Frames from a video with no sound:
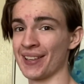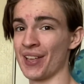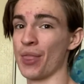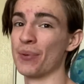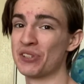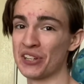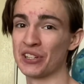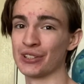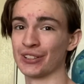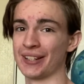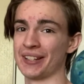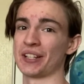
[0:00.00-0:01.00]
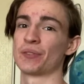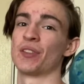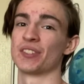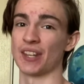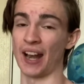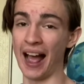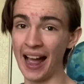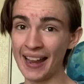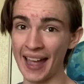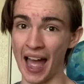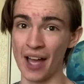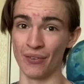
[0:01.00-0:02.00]
The particular index funds that I
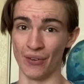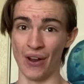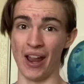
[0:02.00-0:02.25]
have